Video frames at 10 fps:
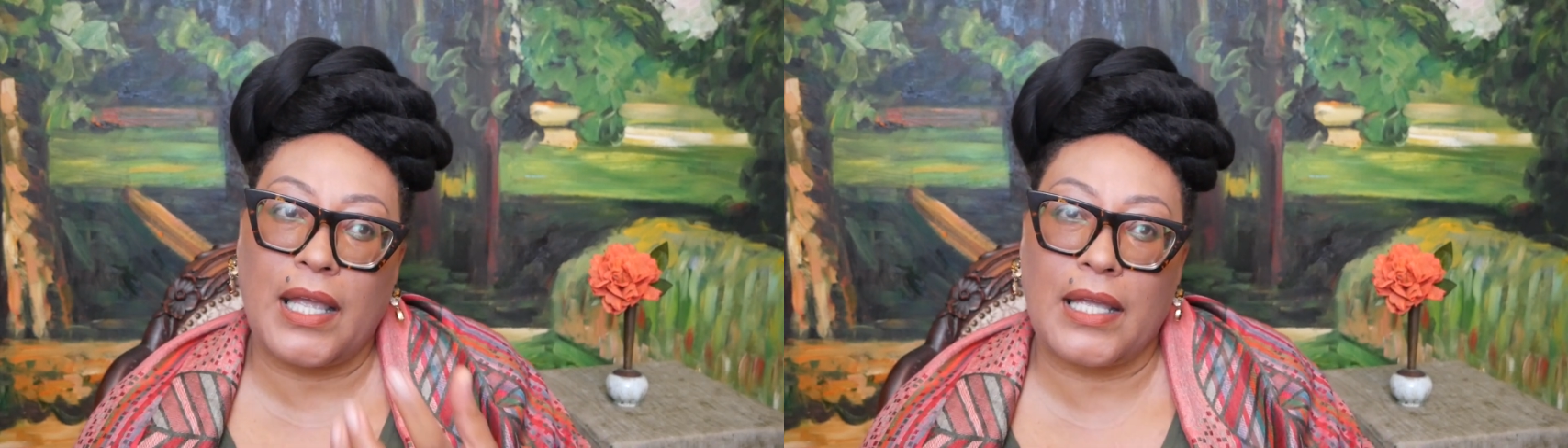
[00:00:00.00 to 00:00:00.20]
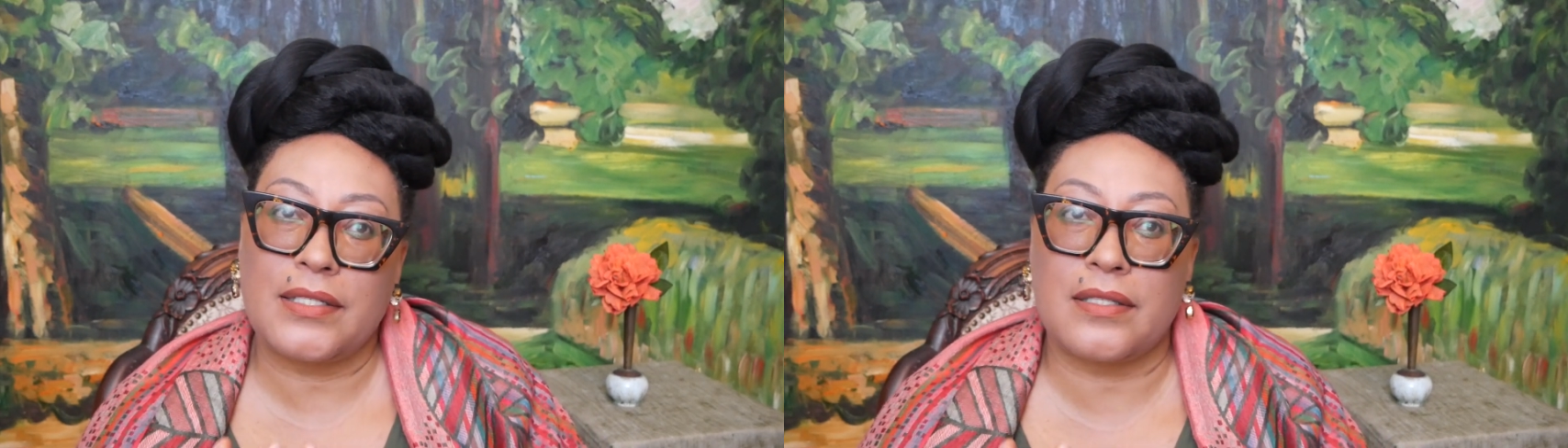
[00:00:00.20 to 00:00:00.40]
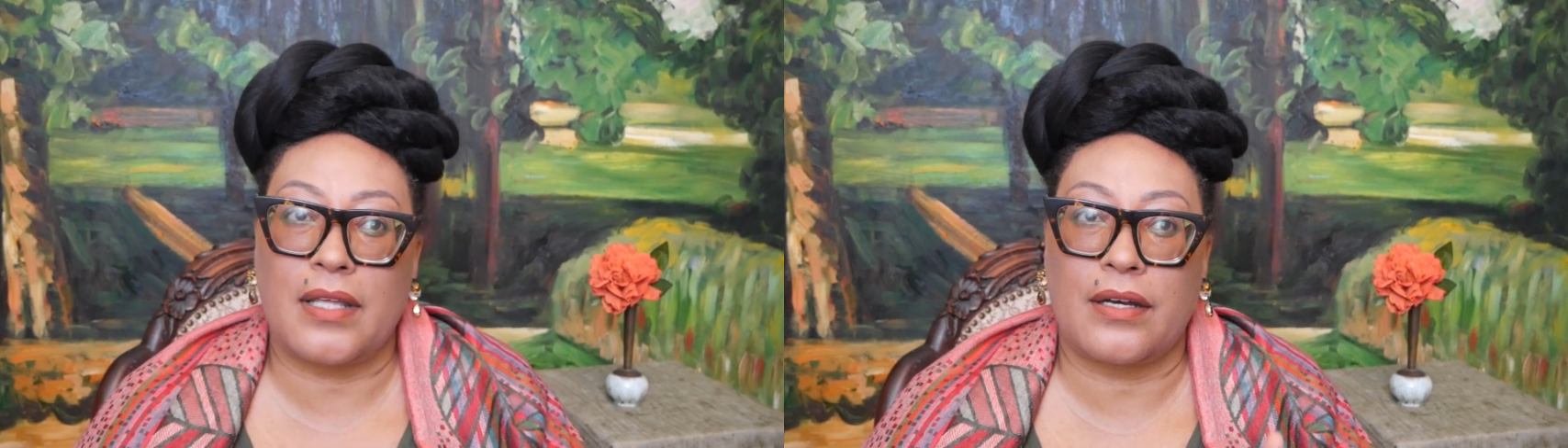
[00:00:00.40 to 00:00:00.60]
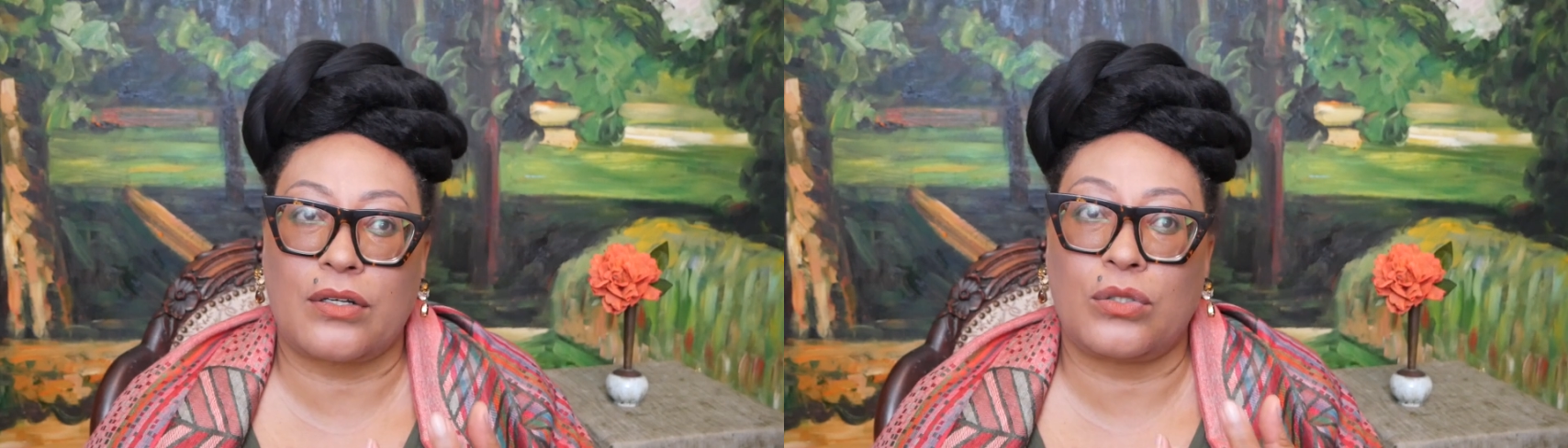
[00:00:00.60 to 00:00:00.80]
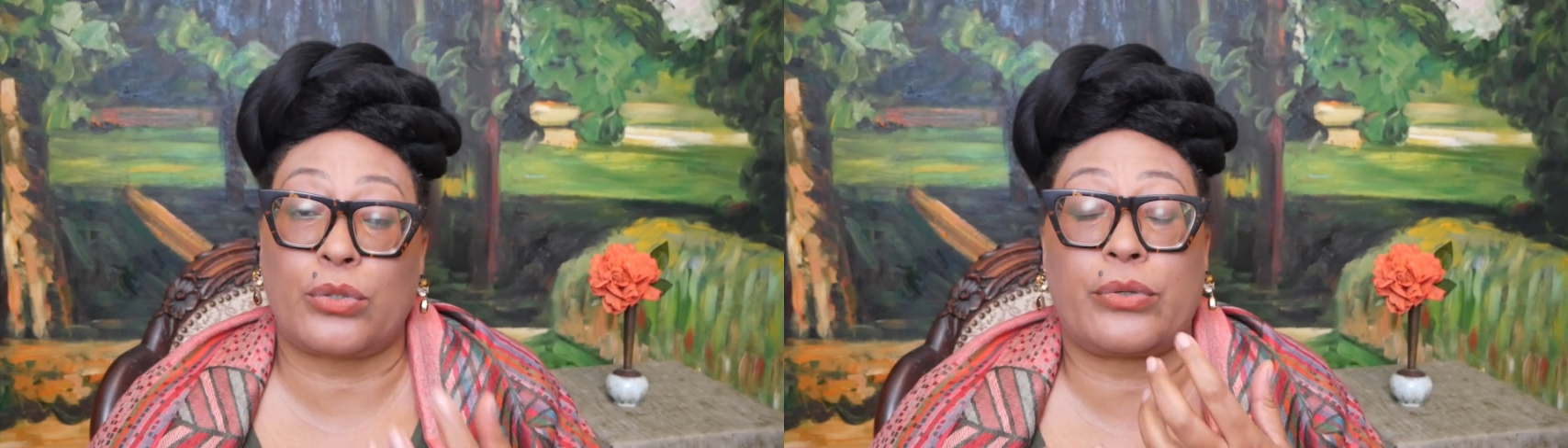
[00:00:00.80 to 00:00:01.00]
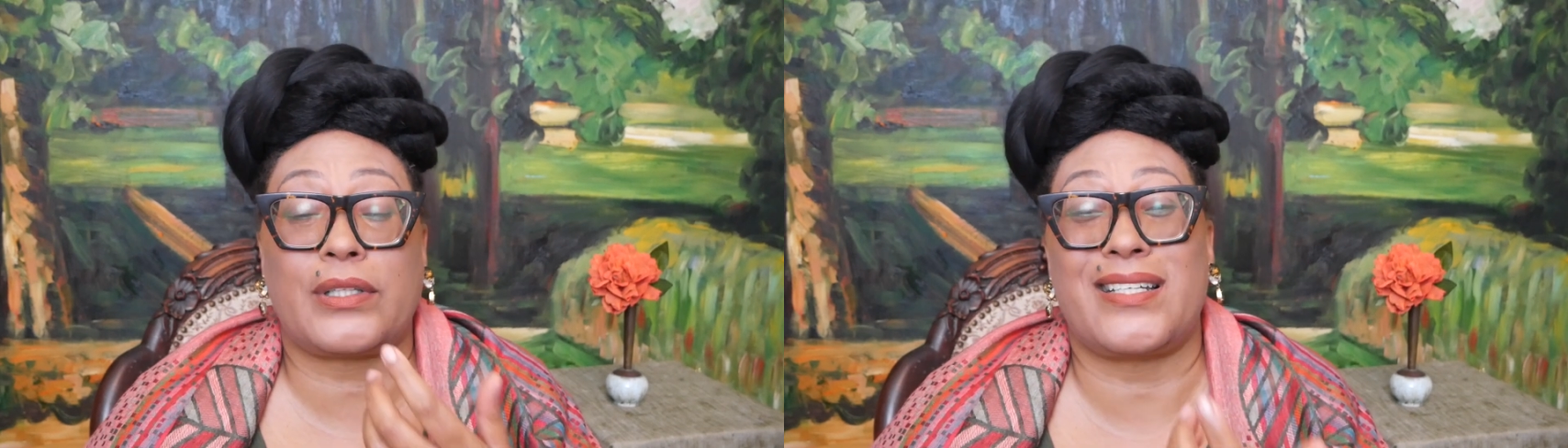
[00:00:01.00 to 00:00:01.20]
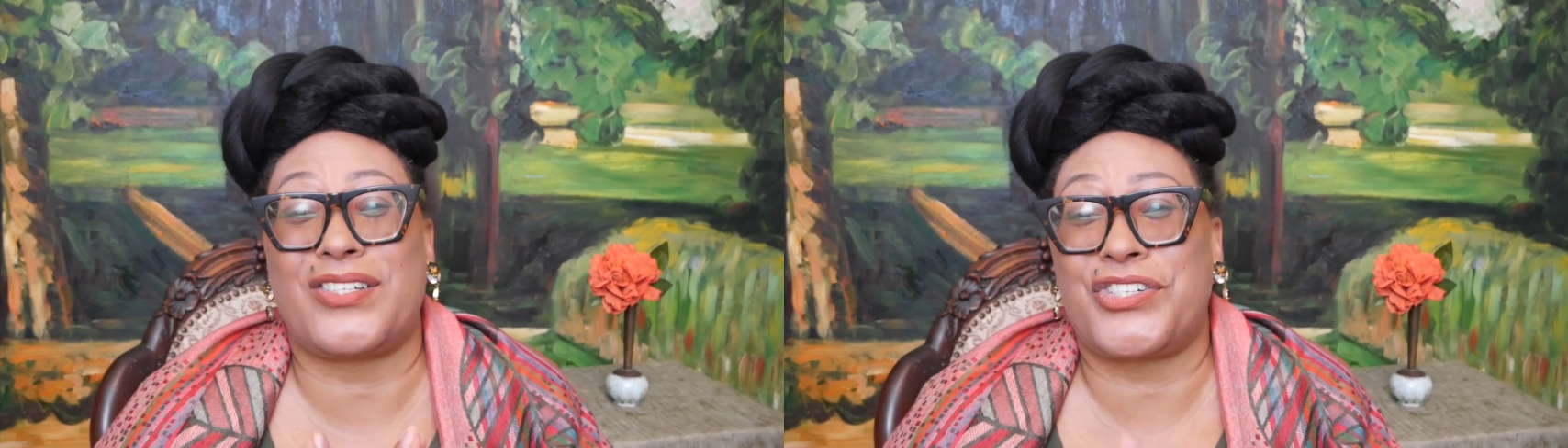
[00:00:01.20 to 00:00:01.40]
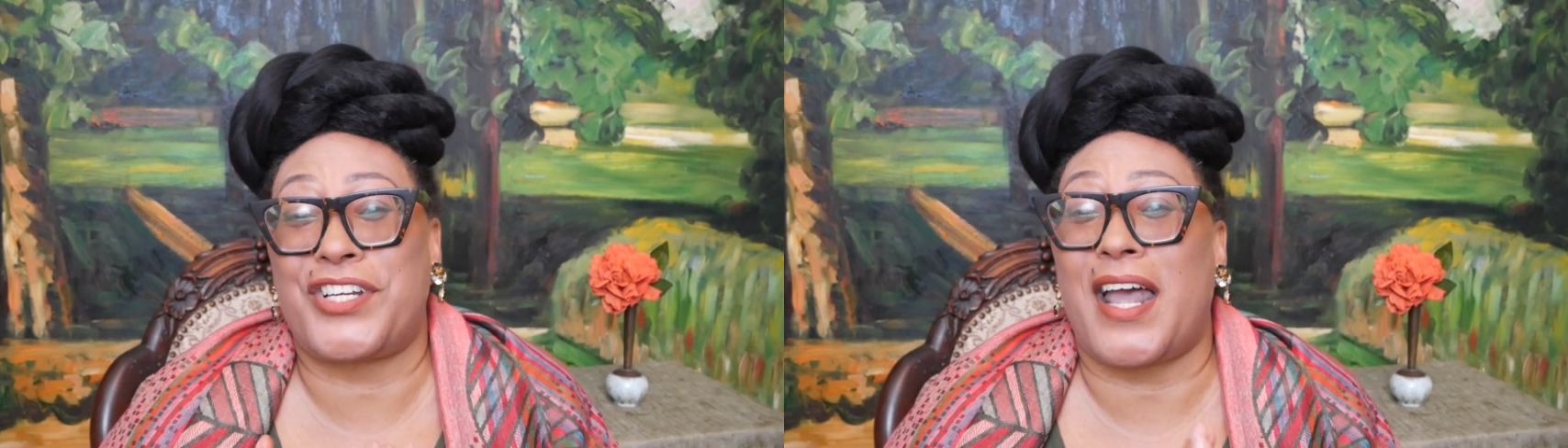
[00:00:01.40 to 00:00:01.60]
antithetical or at
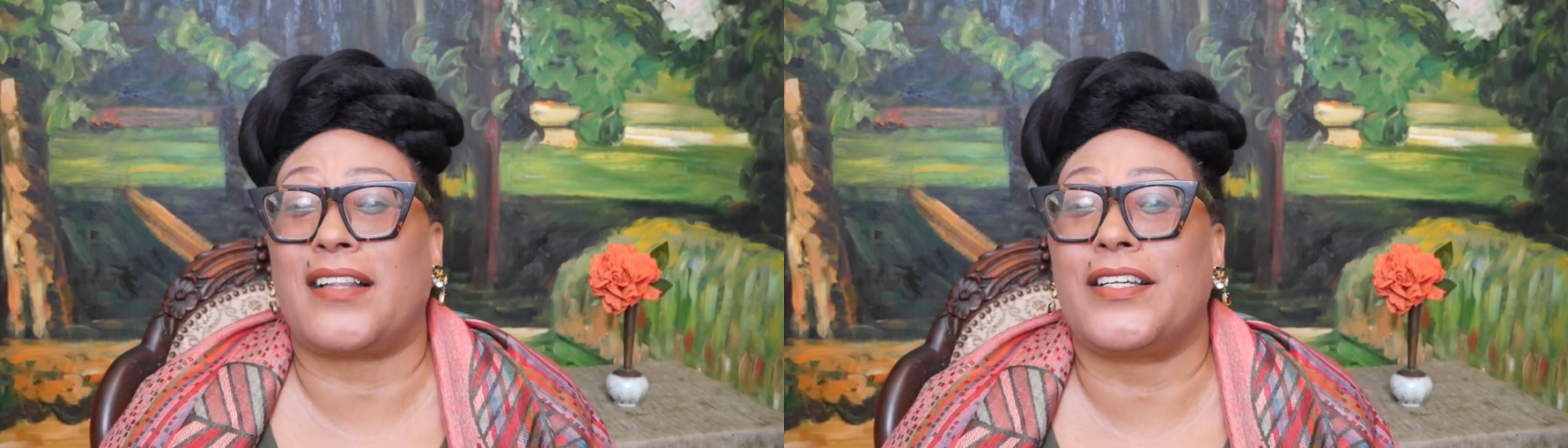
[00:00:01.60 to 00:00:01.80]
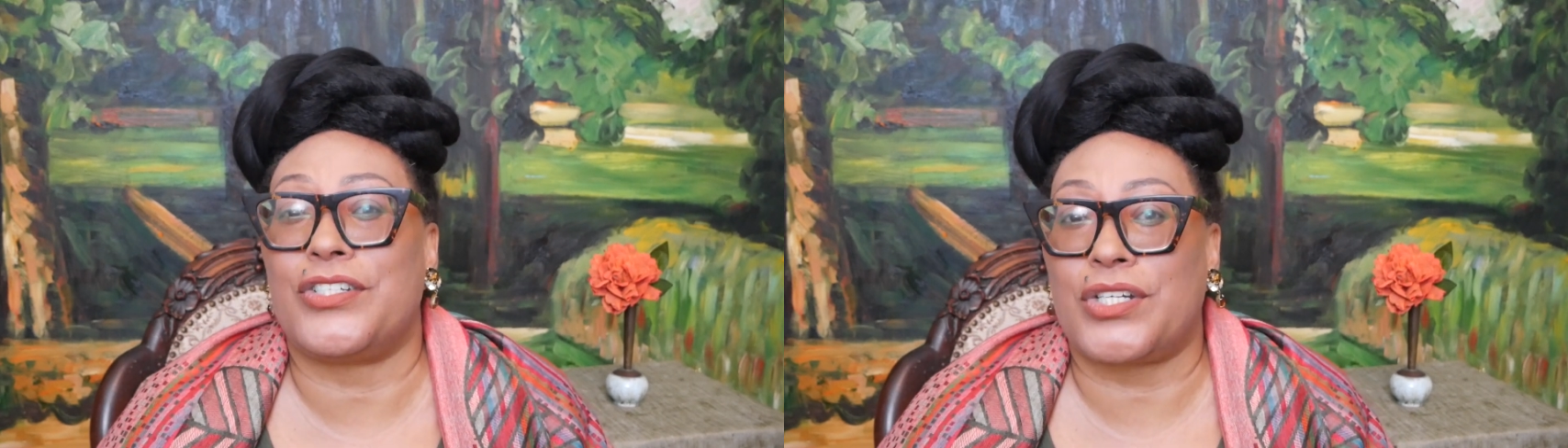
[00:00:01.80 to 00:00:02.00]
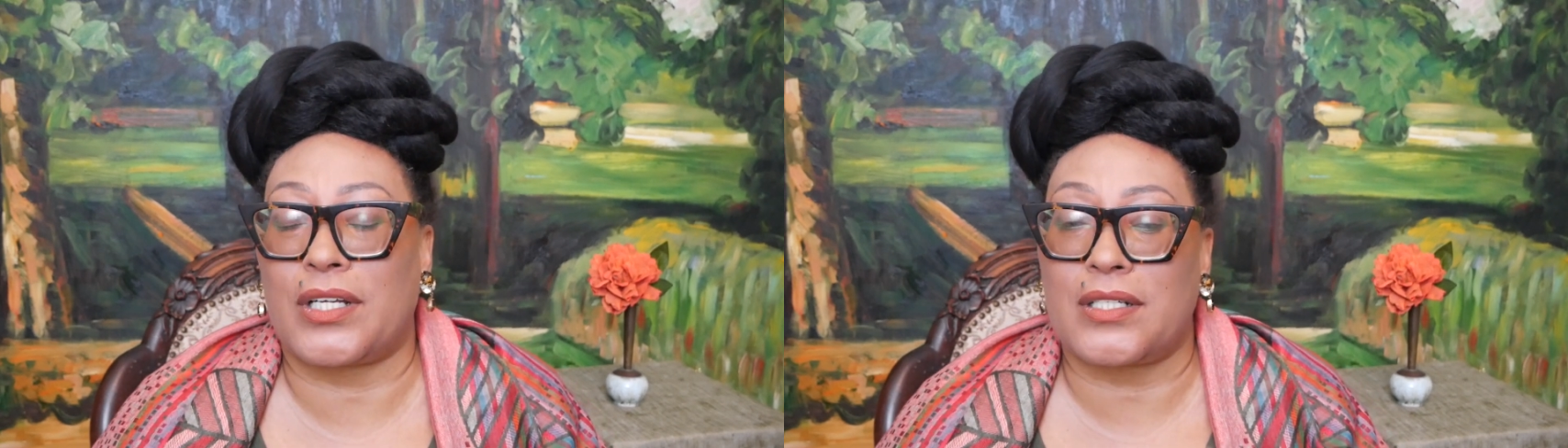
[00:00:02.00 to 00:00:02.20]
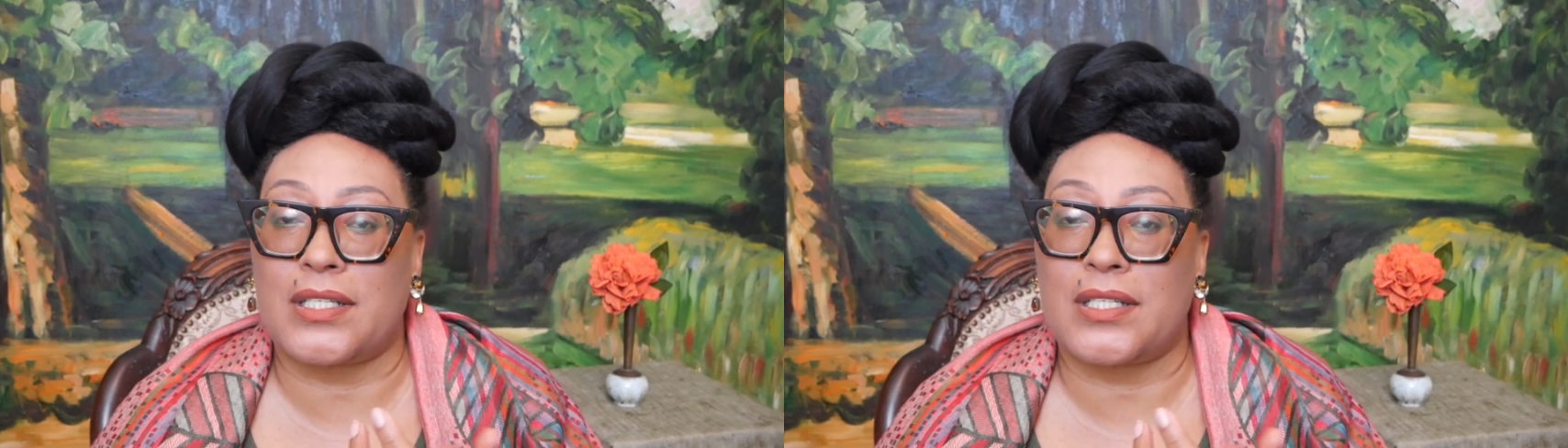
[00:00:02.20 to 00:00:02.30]
least challenging